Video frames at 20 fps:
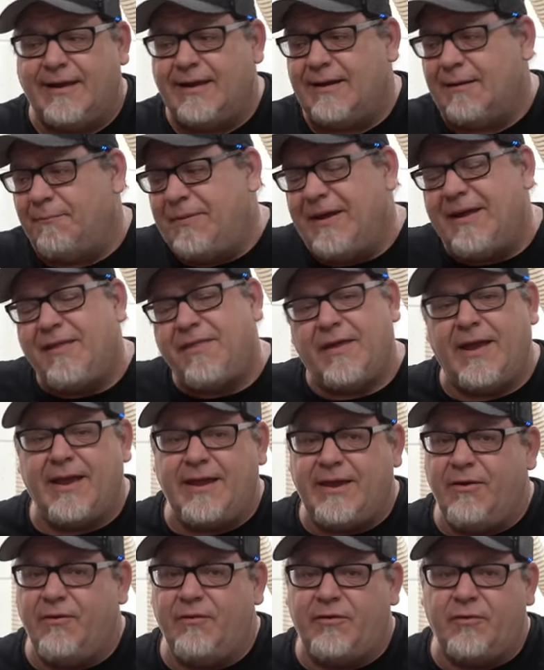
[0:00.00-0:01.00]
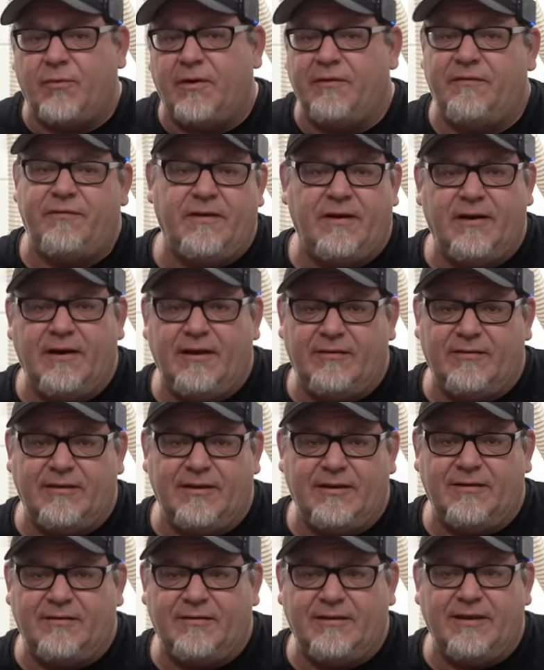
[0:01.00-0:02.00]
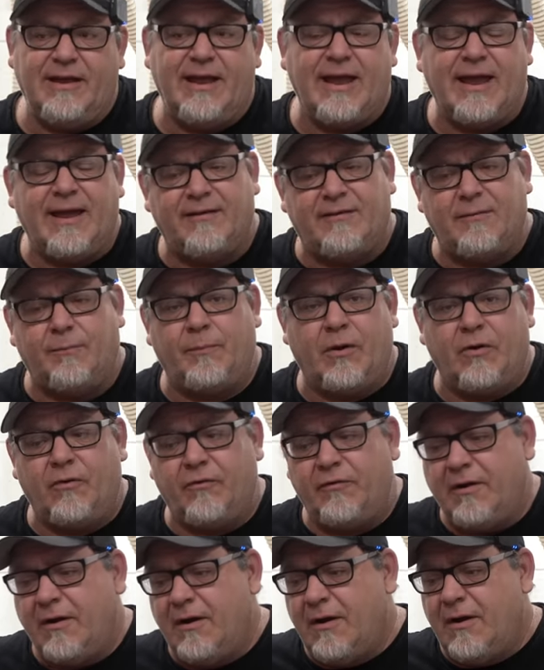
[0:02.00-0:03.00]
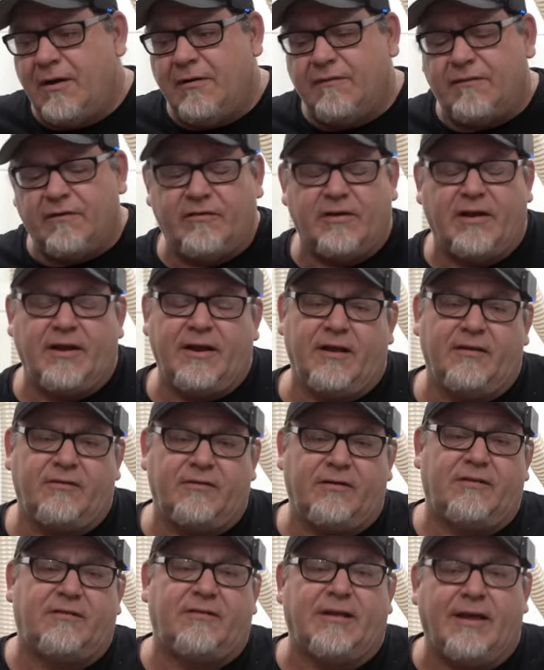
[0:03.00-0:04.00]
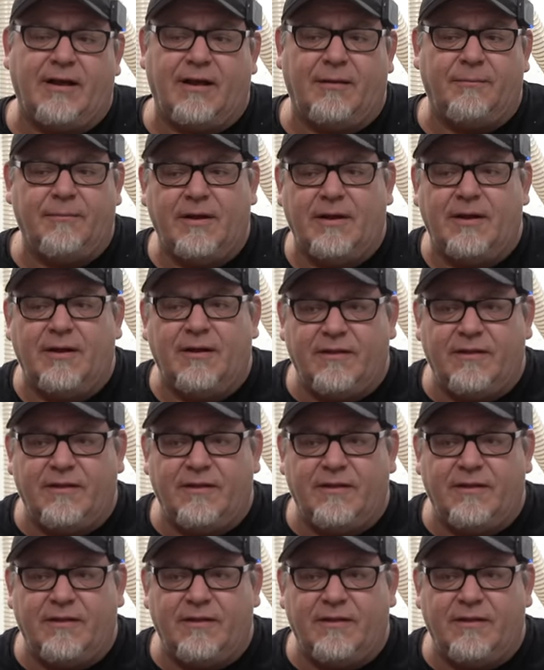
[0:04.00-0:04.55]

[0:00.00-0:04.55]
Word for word: And a big thank you to Onefinity CNC and to Pwn for sending us this setup.